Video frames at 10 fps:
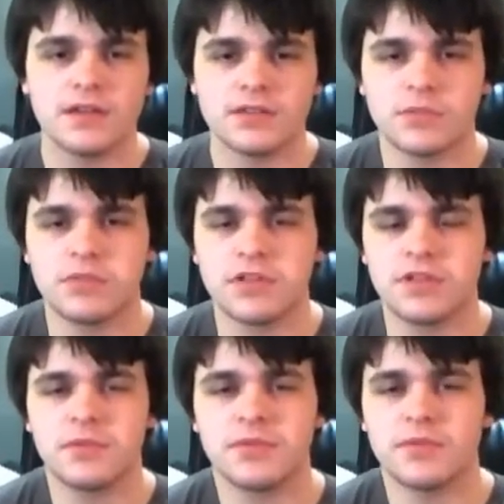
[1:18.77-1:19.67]
So a
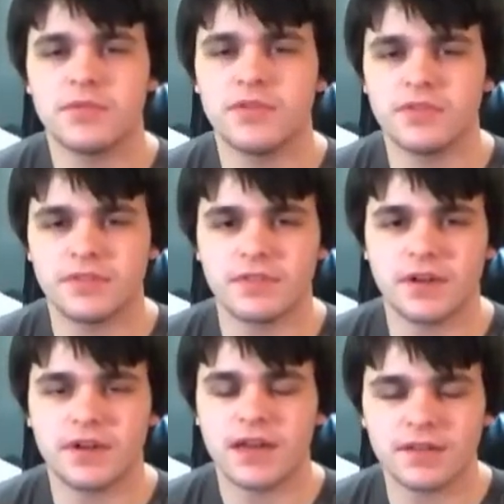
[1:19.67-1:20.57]
policeman removes his
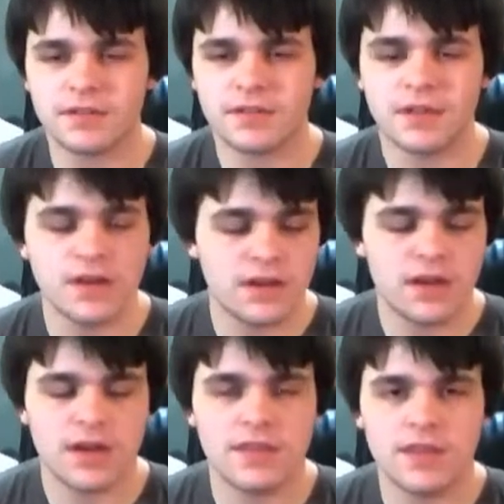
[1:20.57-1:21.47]
sunglasses,
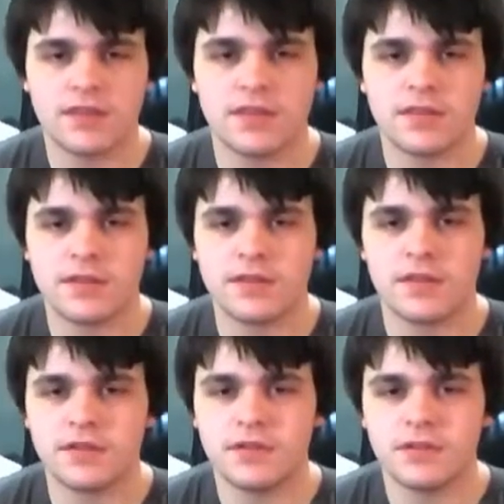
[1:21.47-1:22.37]
and then the
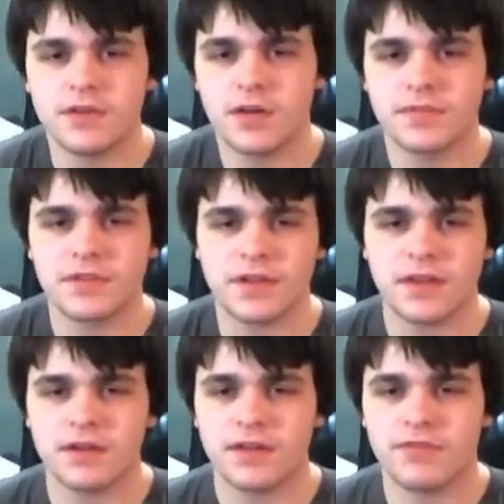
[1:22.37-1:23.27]
two cops
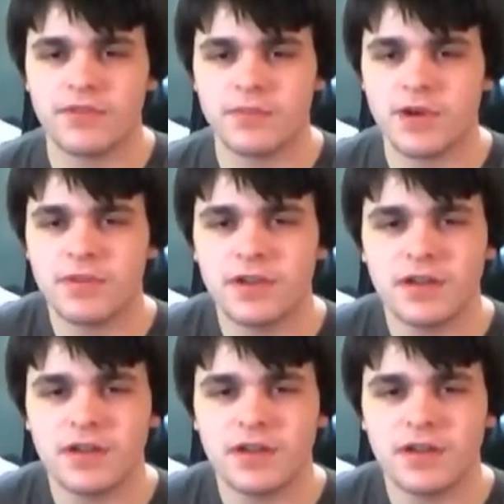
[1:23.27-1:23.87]
together lift him up,